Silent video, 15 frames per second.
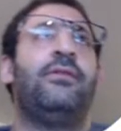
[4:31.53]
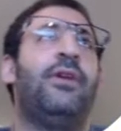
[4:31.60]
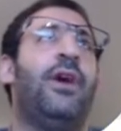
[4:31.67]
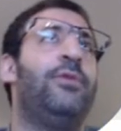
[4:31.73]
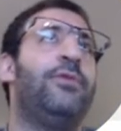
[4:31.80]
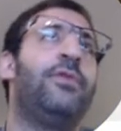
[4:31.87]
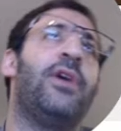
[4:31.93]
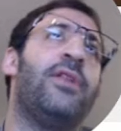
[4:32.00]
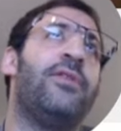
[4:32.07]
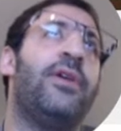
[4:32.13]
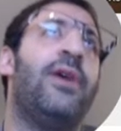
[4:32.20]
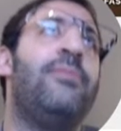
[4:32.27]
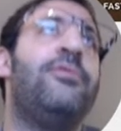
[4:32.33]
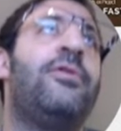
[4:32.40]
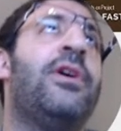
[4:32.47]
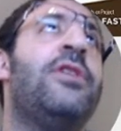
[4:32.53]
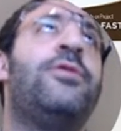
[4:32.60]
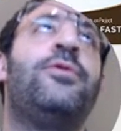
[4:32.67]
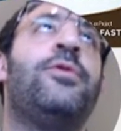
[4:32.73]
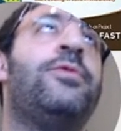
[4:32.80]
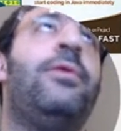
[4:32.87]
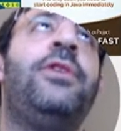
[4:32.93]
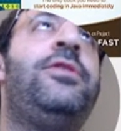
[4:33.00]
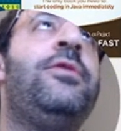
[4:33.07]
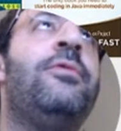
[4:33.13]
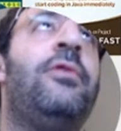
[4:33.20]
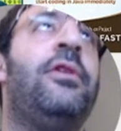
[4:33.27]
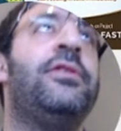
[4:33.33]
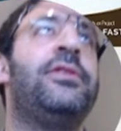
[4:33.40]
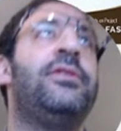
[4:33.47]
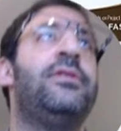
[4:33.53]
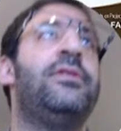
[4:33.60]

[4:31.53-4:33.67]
how to get them. You can choose what you want.